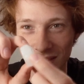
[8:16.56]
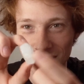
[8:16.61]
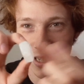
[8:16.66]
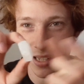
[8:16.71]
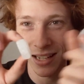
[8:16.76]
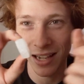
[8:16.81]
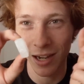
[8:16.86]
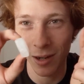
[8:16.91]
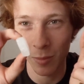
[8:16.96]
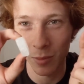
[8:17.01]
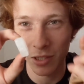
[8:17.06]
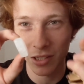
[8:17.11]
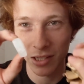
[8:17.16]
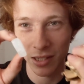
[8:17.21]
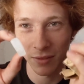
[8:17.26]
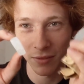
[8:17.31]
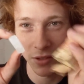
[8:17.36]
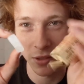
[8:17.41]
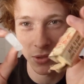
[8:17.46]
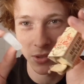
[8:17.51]
see how much
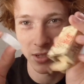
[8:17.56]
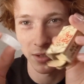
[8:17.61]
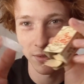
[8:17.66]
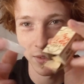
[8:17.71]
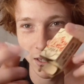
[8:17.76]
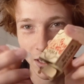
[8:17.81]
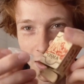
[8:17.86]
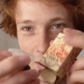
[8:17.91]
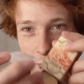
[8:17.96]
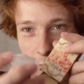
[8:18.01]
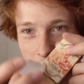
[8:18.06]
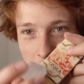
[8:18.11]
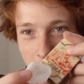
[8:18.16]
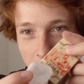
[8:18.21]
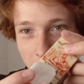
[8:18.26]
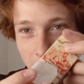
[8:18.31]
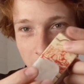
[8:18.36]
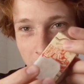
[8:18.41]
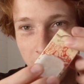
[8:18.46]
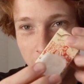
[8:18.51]
I've used of this,
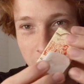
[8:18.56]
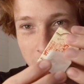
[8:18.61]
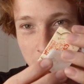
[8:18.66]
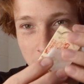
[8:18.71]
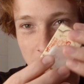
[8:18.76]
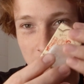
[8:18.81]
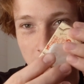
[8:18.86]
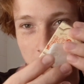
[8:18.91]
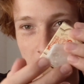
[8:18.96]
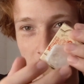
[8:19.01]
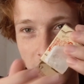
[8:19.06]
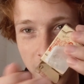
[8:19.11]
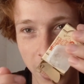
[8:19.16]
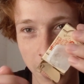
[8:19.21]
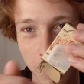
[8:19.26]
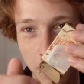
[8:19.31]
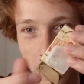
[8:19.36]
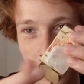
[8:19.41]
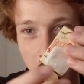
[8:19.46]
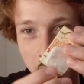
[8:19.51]
but it used to be
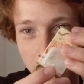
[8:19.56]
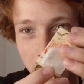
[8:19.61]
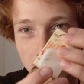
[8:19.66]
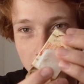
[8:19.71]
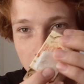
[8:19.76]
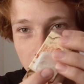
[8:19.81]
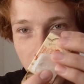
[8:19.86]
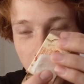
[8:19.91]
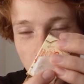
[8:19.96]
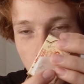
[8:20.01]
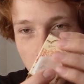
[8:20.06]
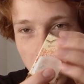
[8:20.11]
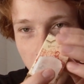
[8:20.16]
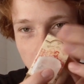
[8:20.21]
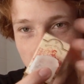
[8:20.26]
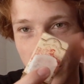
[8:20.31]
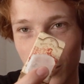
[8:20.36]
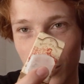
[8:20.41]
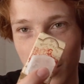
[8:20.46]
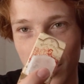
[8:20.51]
that big. I've
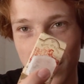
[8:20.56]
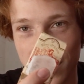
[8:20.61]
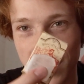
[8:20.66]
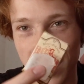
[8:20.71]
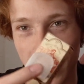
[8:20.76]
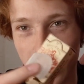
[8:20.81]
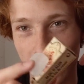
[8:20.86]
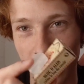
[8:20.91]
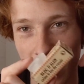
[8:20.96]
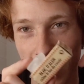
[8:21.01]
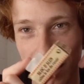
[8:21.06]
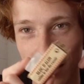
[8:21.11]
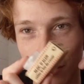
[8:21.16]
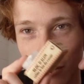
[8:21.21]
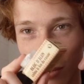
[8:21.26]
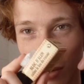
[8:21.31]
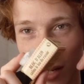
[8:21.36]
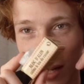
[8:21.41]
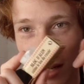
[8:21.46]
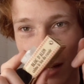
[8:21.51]
probably worn it down
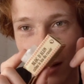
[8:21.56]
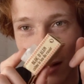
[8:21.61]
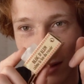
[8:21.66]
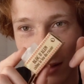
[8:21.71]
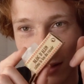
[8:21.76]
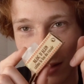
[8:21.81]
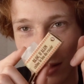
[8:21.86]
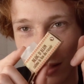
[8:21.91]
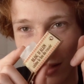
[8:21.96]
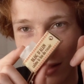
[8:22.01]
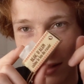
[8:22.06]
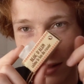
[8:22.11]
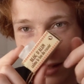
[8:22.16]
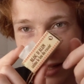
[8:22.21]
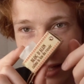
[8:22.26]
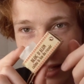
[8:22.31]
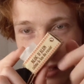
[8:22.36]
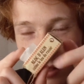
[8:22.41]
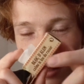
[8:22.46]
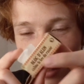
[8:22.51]
halfway
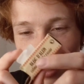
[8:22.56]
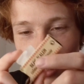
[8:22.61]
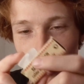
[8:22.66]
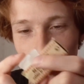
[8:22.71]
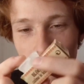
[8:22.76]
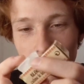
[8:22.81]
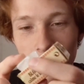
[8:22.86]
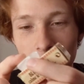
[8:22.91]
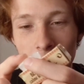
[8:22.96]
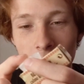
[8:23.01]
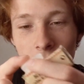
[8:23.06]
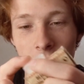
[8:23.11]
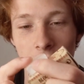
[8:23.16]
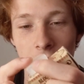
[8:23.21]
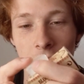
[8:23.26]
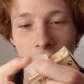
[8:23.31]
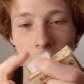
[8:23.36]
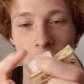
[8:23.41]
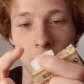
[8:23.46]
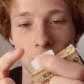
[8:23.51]
and uh,
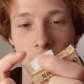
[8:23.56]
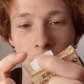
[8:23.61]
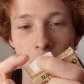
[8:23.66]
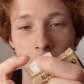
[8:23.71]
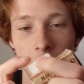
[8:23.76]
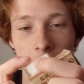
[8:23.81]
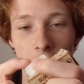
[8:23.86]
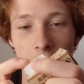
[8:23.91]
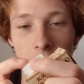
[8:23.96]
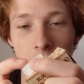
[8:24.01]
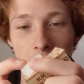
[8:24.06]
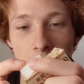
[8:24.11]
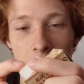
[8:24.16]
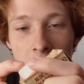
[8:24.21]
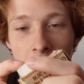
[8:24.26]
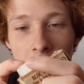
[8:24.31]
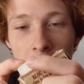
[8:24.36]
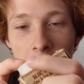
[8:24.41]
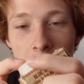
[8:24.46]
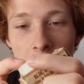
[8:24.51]

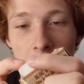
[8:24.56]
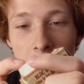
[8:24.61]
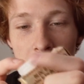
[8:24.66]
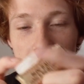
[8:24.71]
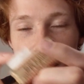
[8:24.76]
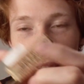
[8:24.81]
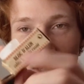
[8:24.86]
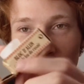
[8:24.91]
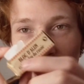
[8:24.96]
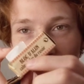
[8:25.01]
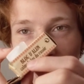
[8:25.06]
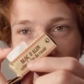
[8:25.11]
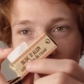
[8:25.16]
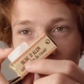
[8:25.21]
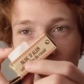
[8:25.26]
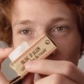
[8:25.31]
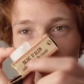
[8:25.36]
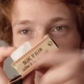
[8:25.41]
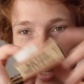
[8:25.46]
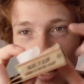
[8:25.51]
on, on both
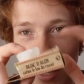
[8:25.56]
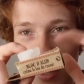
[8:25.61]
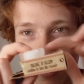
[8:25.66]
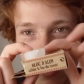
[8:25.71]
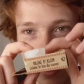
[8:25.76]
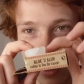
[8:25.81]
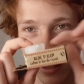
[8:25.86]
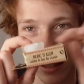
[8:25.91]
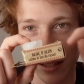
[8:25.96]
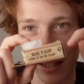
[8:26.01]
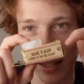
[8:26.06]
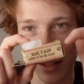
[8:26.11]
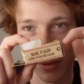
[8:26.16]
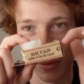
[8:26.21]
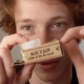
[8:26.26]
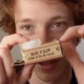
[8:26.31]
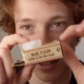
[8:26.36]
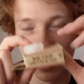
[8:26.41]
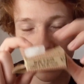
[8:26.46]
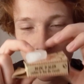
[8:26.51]
sides, halfway
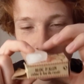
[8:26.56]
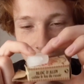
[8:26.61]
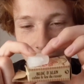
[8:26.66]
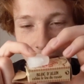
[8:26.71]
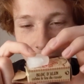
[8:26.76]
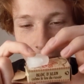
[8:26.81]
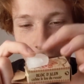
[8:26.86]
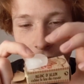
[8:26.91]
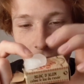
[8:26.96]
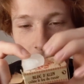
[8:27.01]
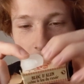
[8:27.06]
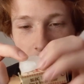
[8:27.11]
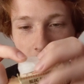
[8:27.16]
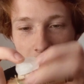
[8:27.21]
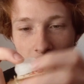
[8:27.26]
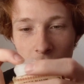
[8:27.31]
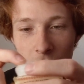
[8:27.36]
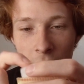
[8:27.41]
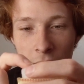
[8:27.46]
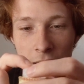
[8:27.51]
lengthwise and halfway
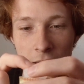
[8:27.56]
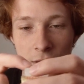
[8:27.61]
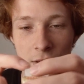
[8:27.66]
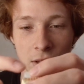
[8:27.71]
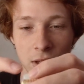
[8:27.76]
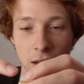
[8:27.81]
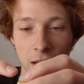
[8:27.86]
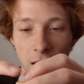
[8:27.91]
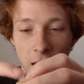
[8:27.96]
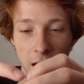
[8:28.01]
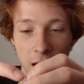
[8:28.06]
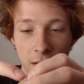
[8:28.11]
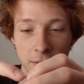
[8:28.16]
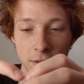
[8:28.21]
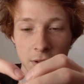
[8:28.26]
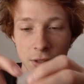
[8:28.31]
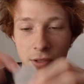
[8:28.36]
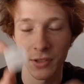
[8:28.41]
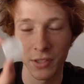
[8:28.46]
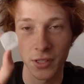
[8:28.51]
widthwise.
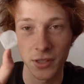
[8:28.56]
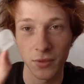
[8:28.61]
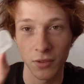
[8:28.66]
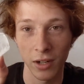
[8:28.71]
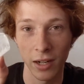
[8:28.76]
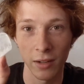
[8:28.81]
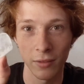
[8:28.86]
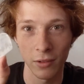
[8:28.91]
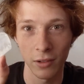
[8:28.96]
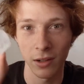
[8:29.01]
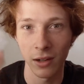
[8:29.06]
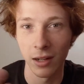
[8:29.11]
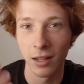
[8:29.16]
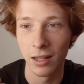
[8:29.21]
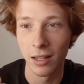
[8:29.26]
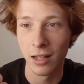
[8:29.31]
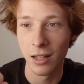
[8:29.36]
I've used this forever.